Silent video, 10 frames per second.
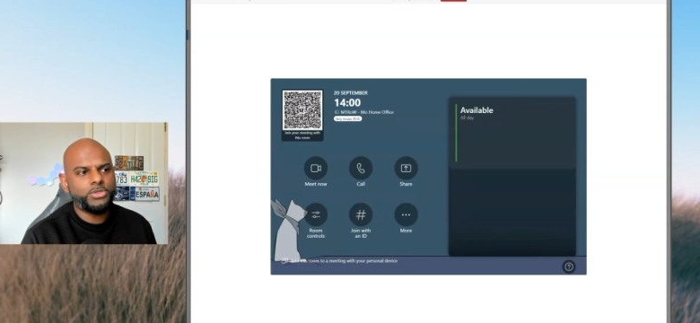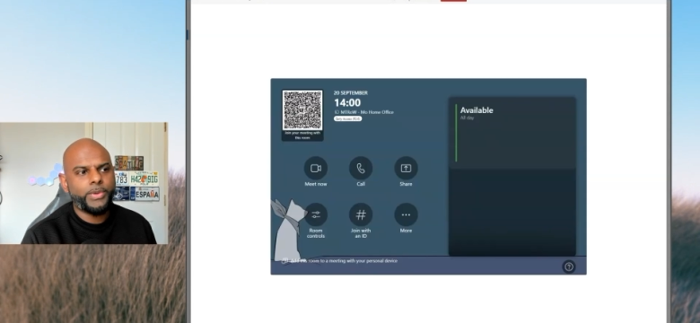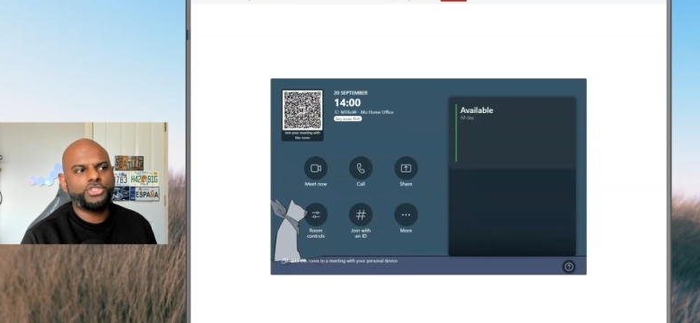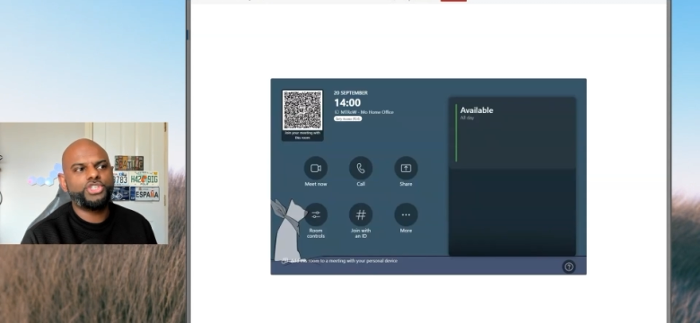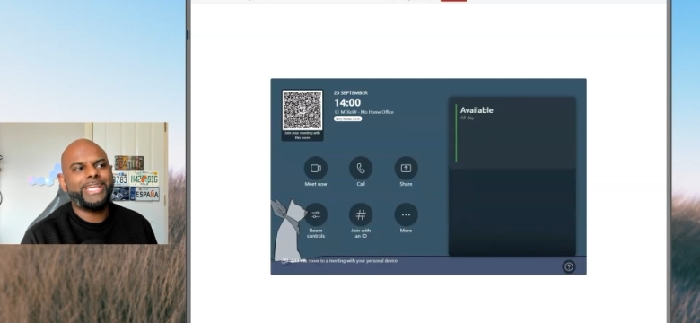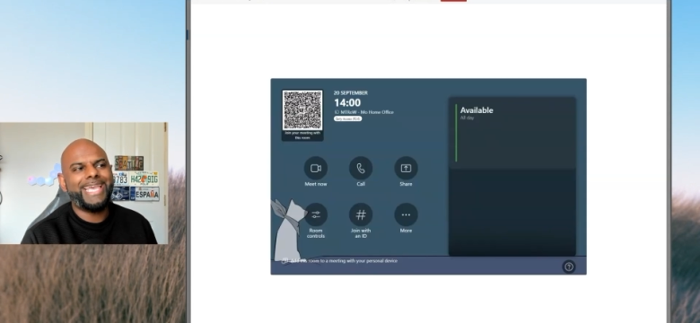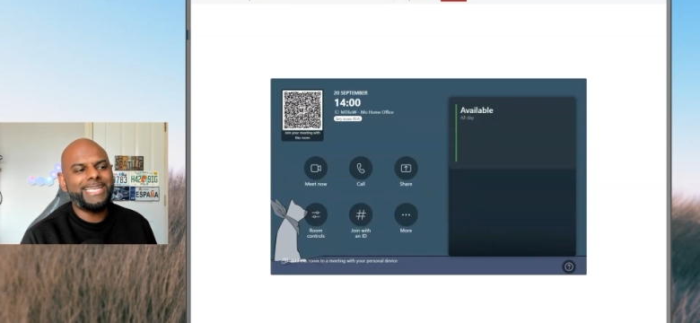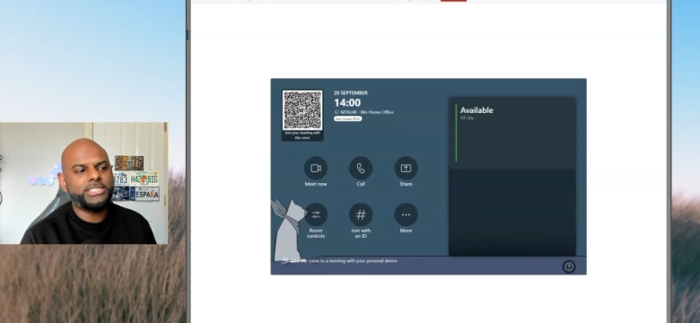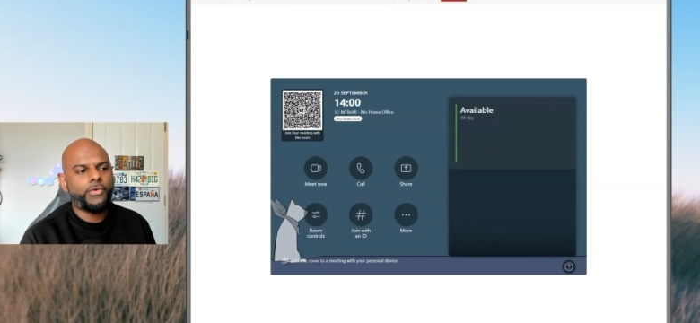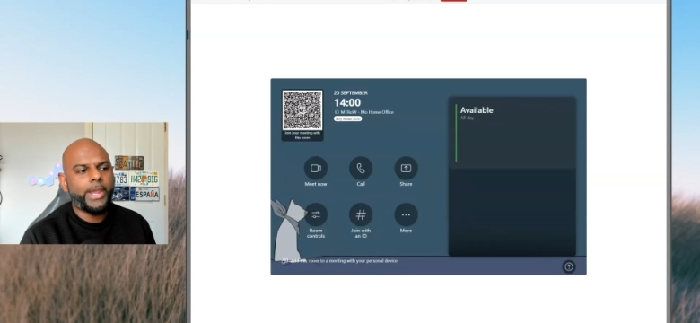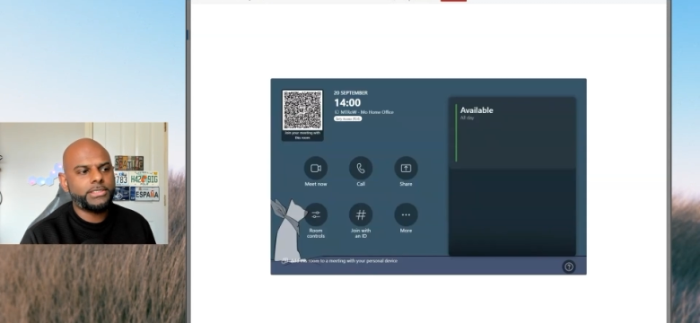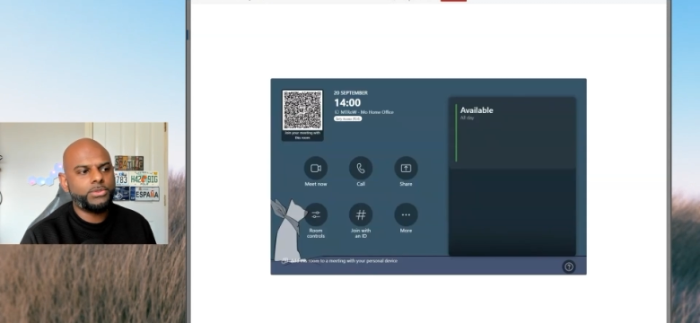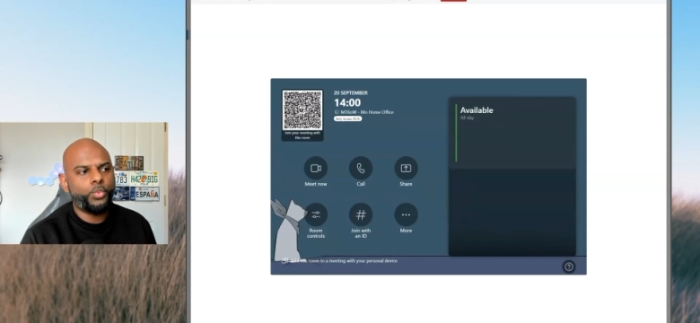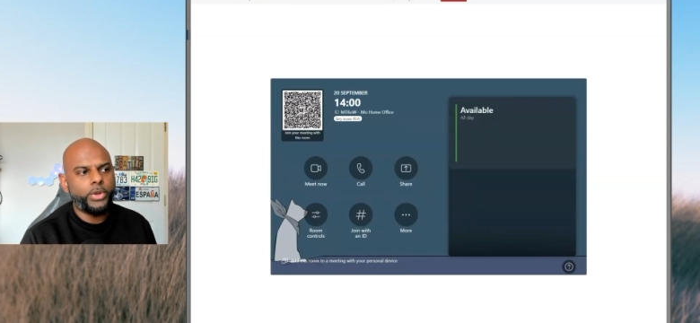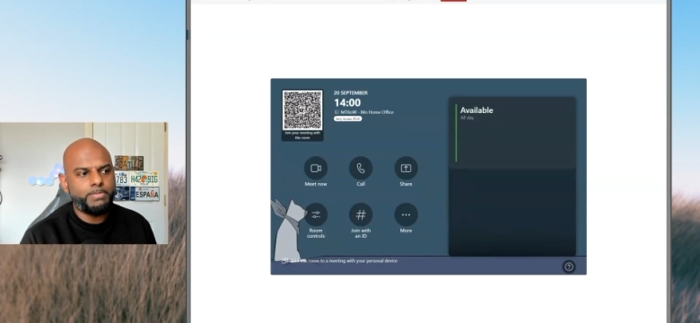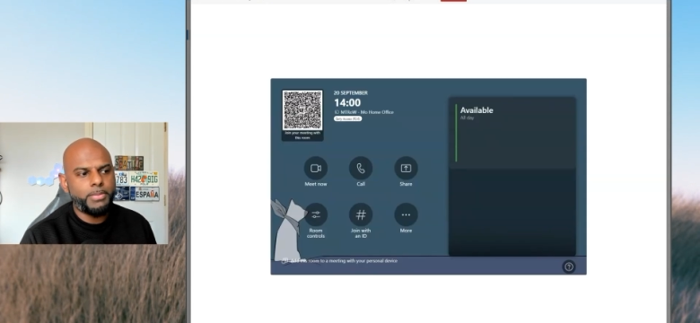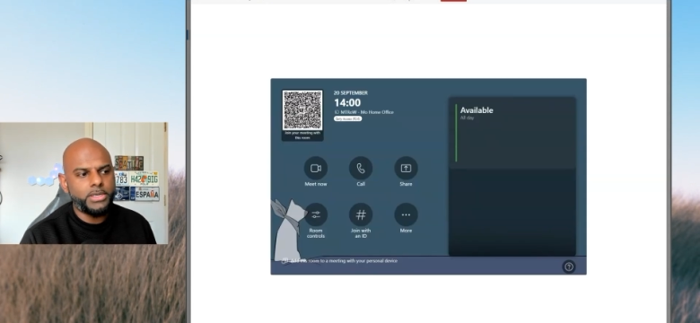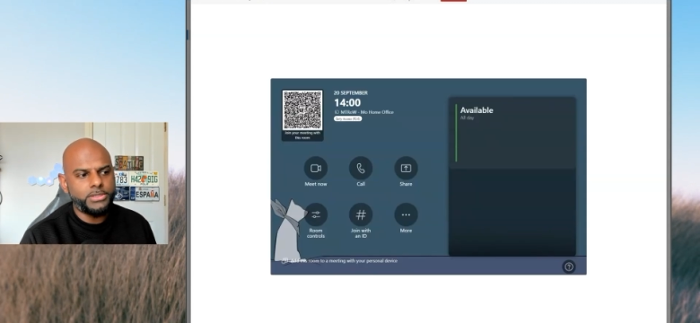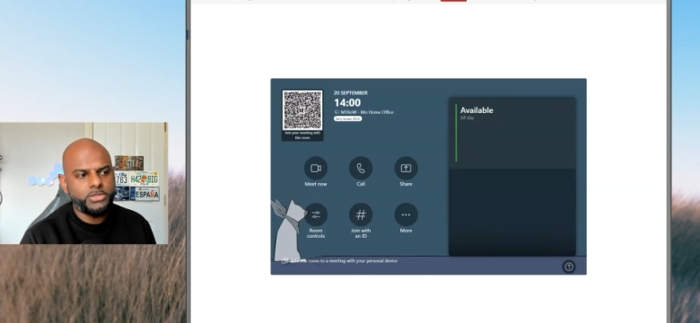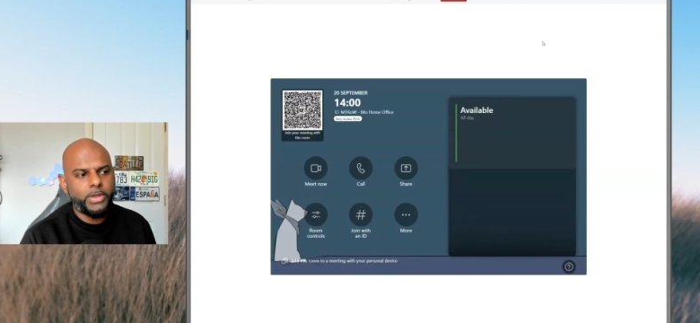to actually interact with buttons.